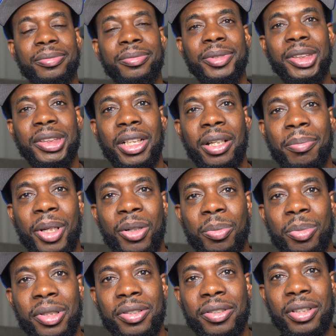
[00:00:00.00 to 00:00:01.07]
See that metal
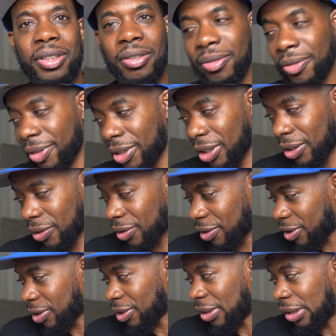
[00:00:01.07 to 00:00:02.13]
piece thing fell out.
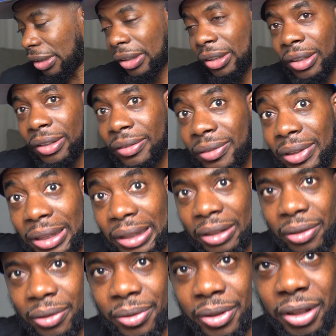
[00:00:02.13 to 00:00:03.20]
I
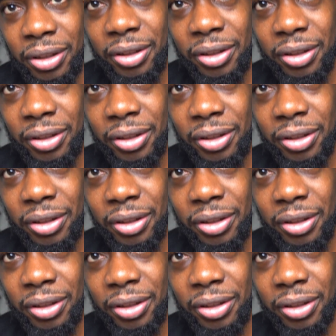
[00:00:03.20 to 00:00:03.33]
gotta go get